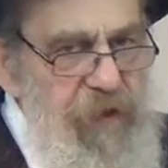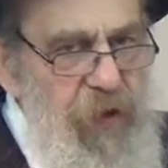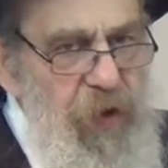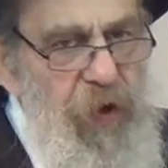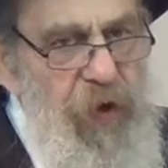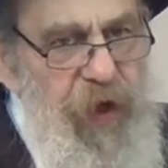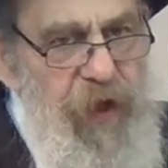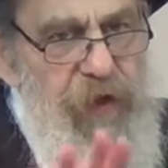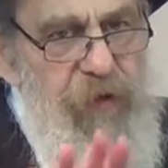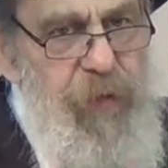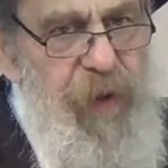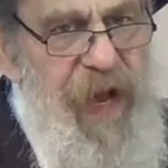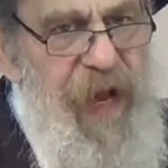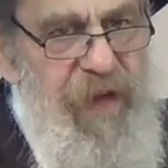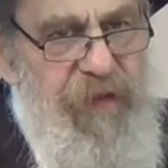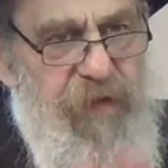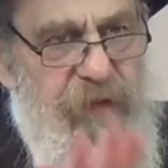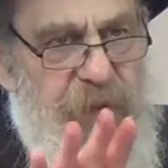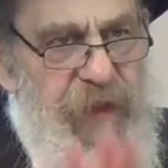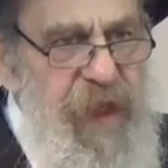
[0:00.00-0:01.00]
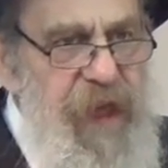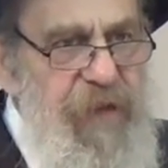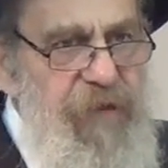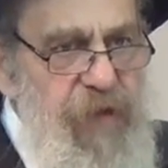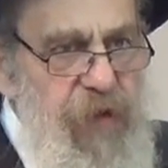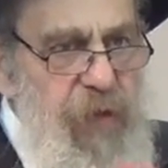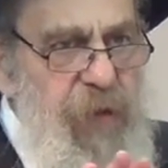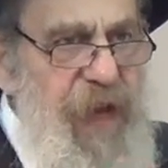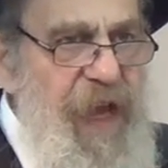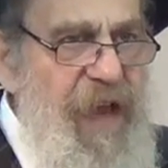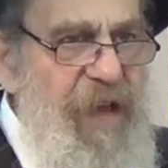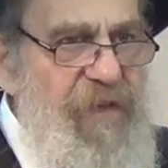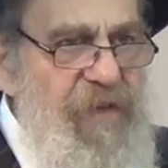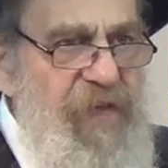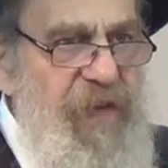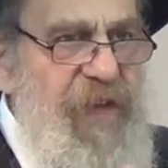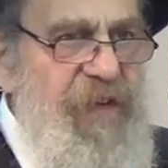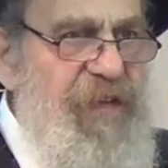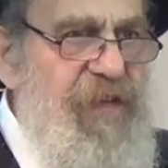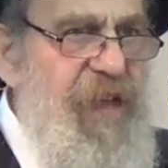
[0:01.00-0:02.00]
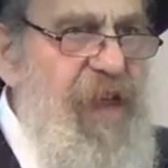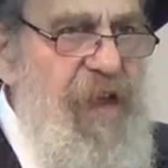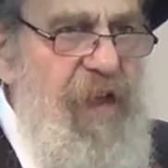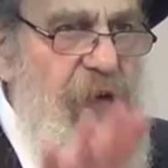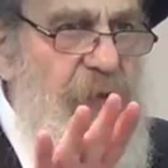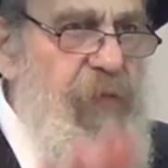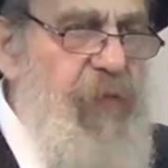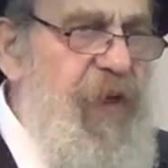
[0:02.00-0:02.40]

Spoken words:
Hara tries to give you every single